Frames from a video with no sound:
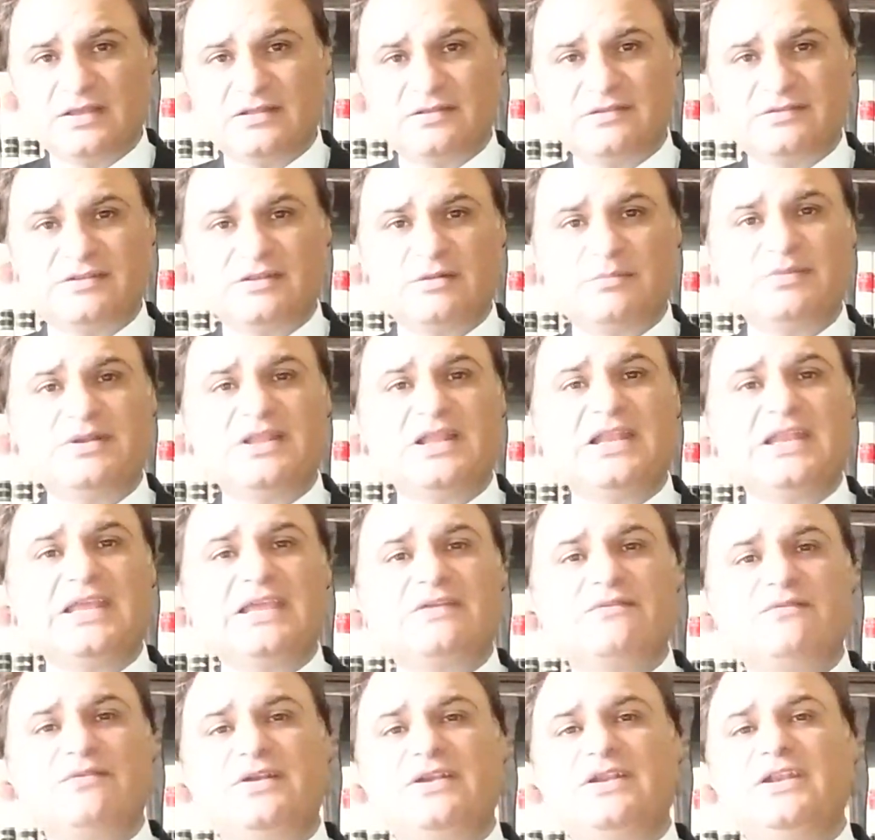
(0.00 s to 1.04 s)
some
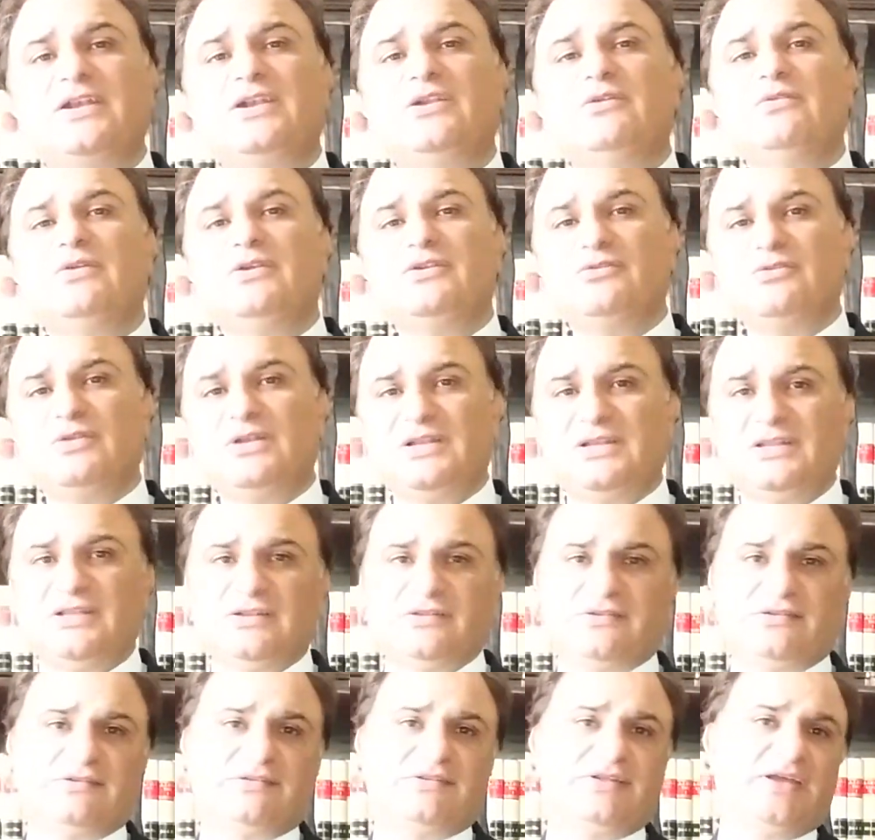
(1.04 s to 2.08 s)
delinquent individual in the
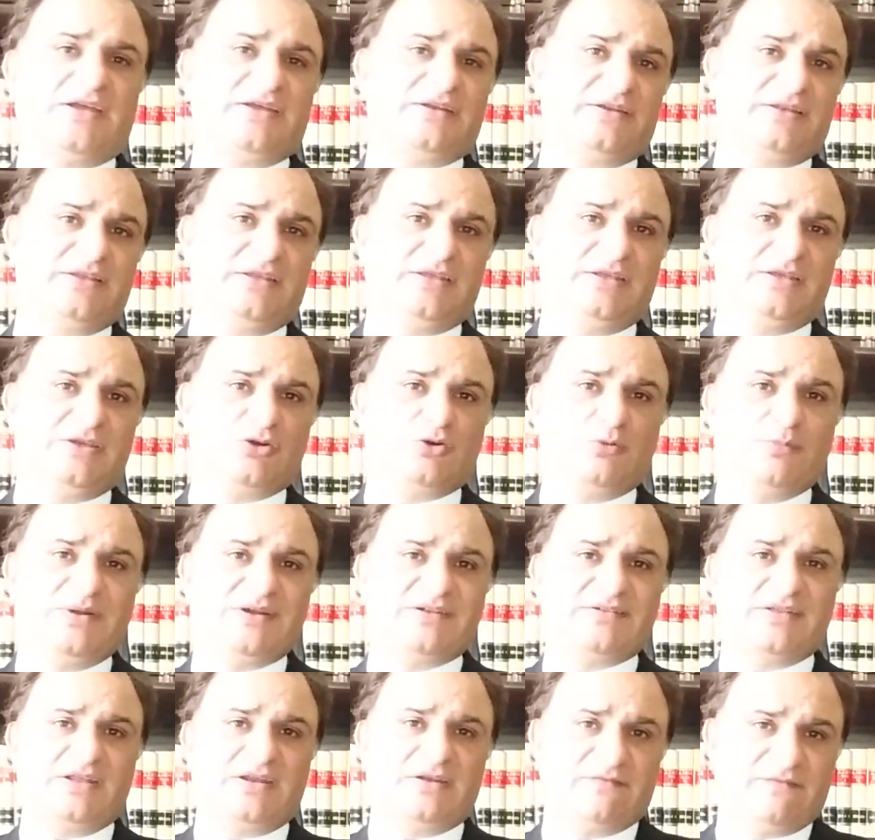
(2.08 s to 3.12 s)
society
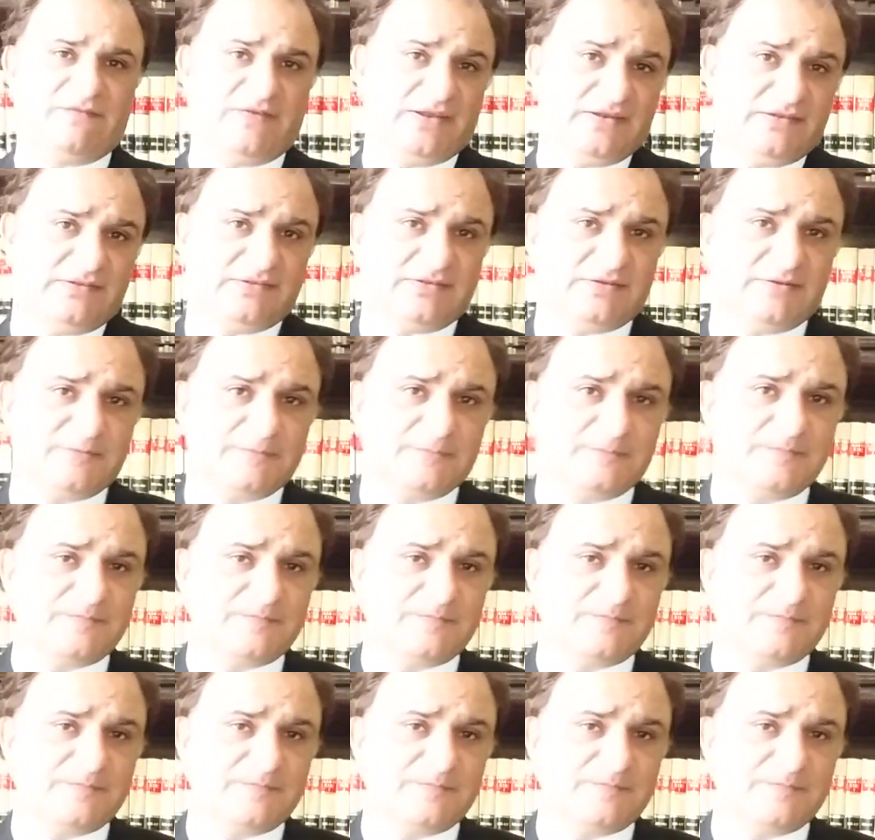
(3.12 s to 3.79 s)
commits an offense.